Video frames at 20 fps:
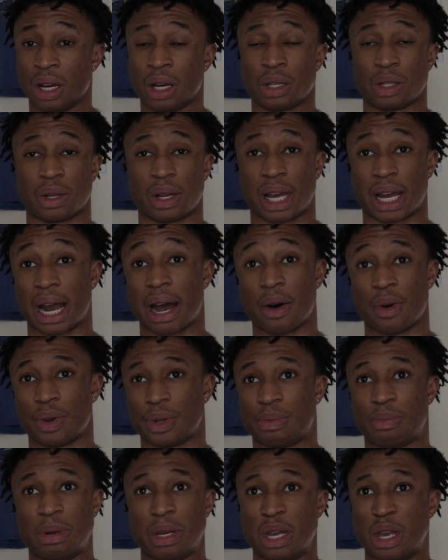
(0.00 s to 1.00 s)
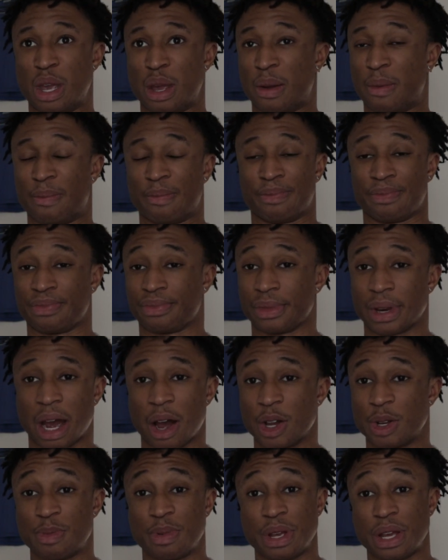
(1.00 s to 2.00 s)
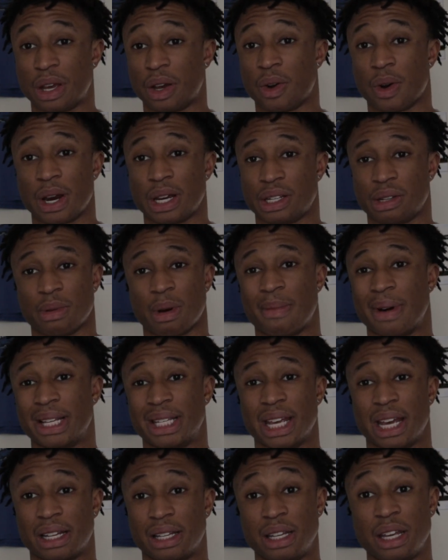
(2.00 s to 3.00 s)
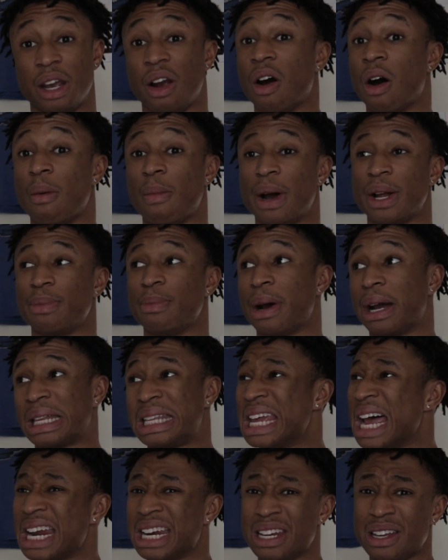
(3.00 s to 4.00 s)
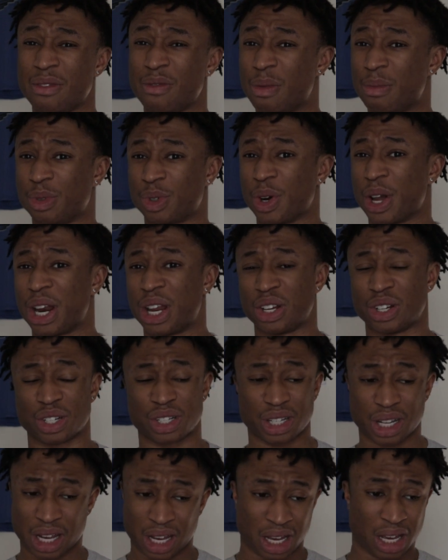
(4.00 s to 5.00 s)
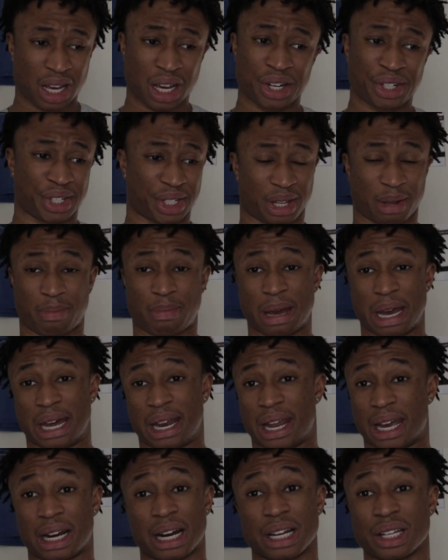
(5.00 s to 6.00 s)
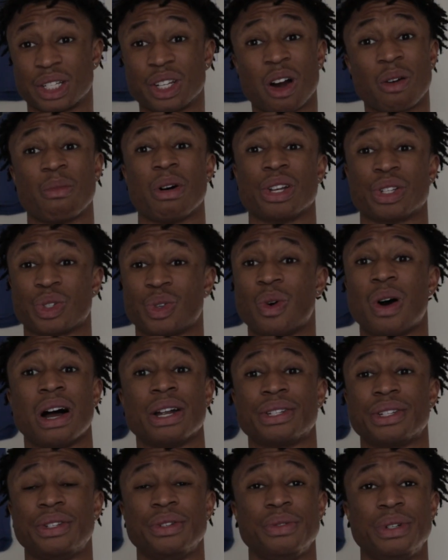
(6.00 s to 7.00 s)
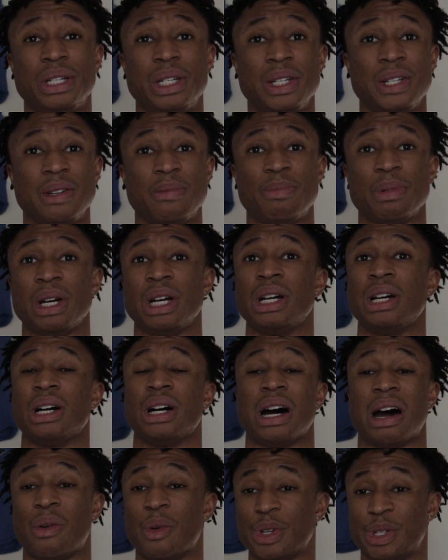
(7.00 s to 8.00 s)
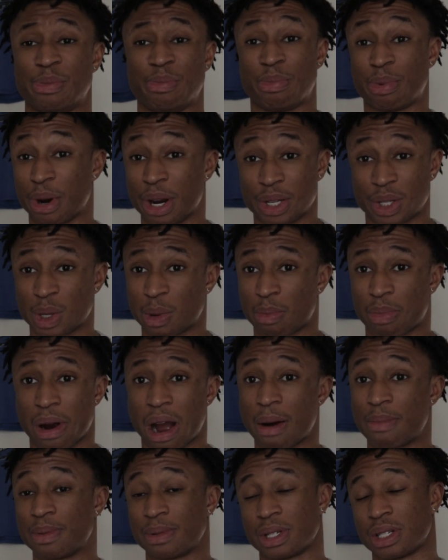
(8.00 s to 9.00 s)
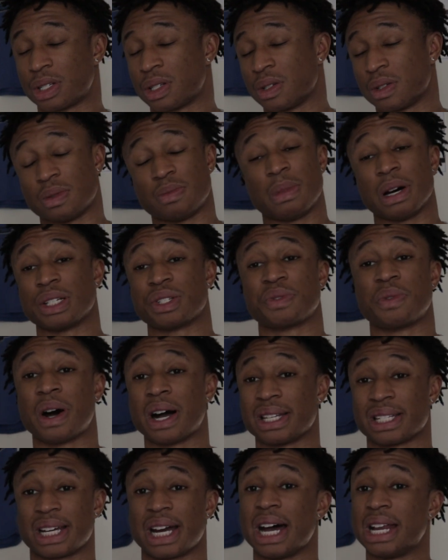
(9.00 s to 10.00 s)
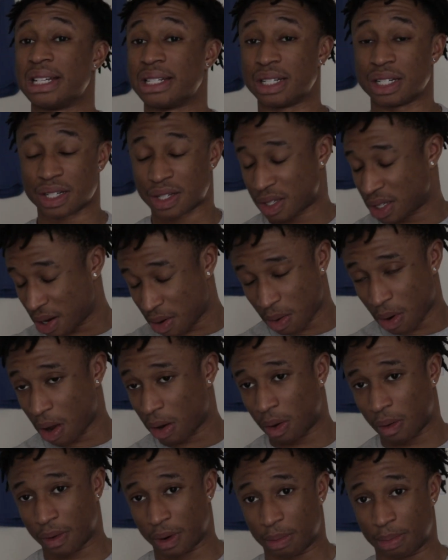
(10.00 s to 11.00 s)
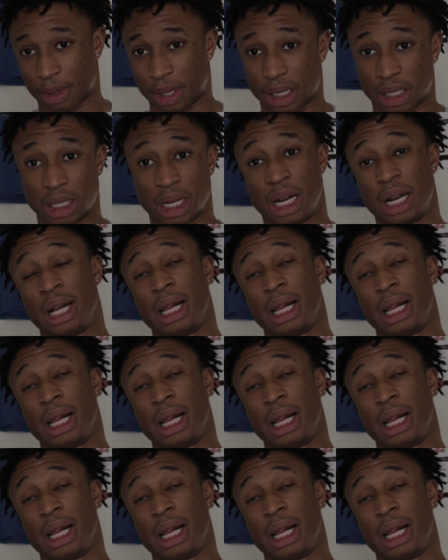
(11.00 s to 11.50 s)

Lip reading: So like I was being crazy about my technique. All my technique from training just shit the bed. Like I sunk my squats too deep. I wasn't bracing properly, so my squats kind of they were all over the place.